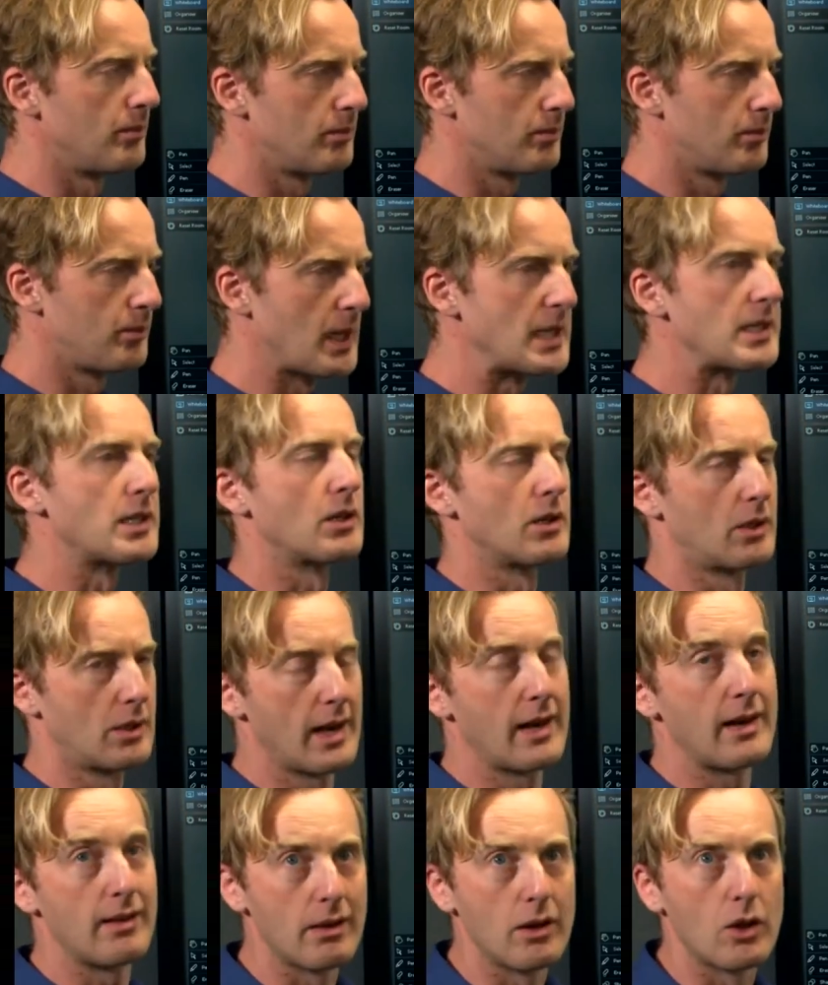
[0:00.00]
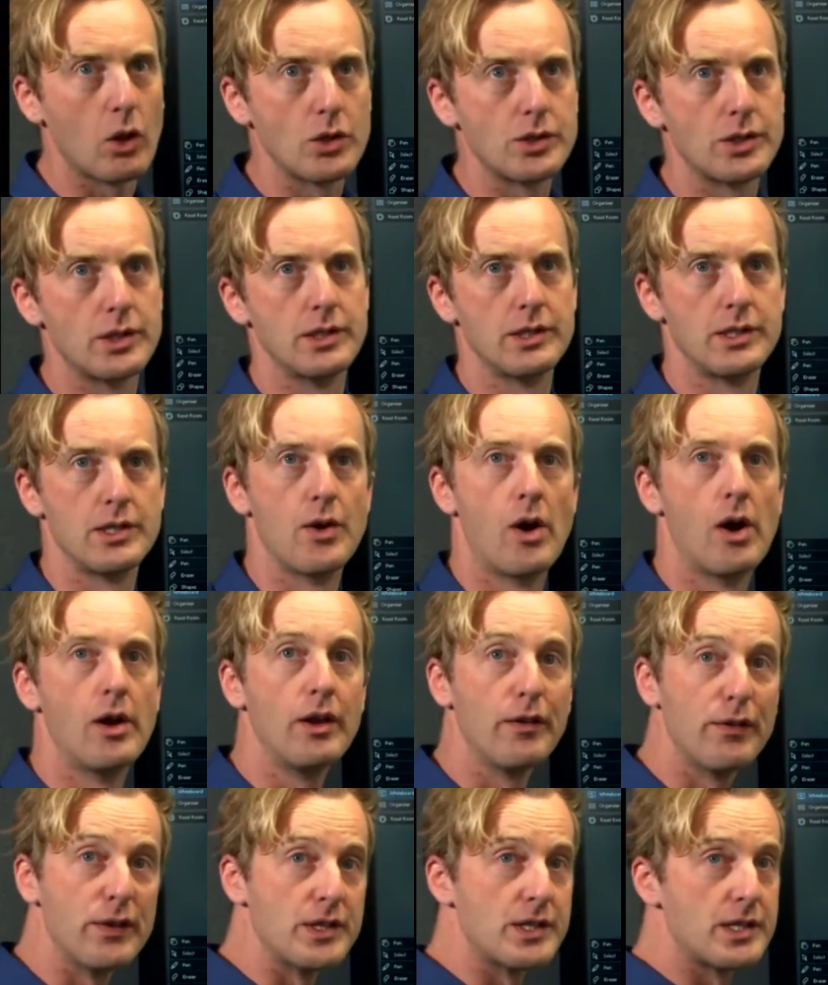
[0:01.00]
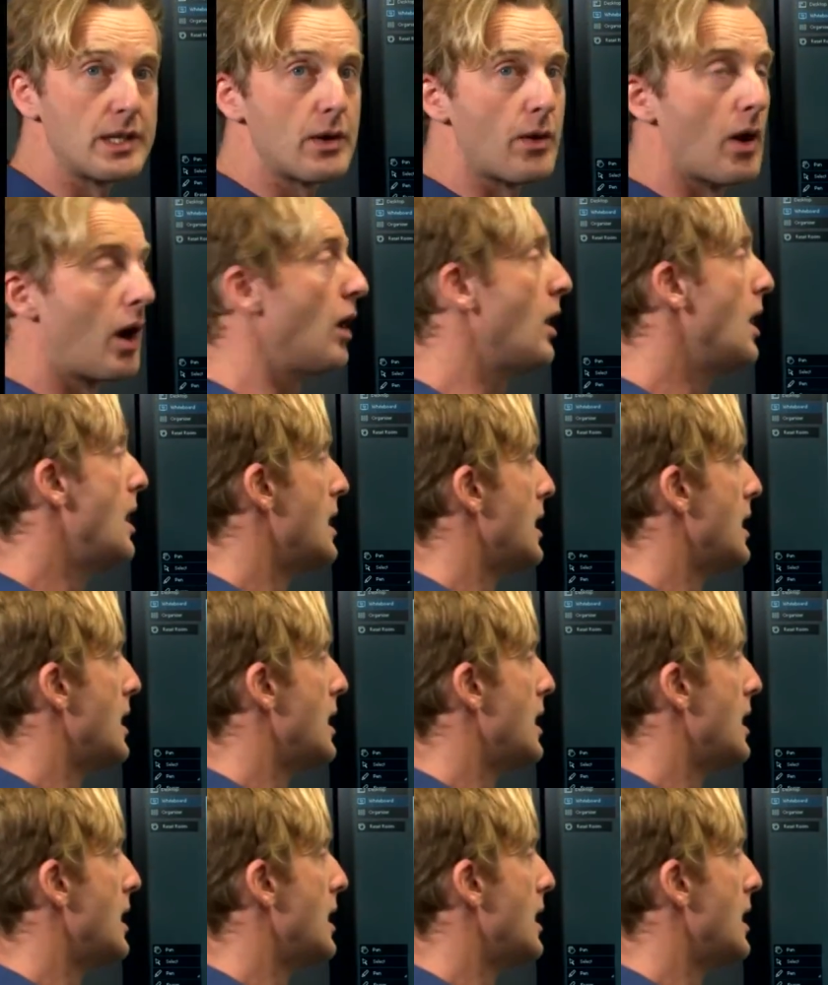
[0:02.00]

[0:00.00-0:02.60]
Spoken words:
anything closer to 0. If it's 0, it means that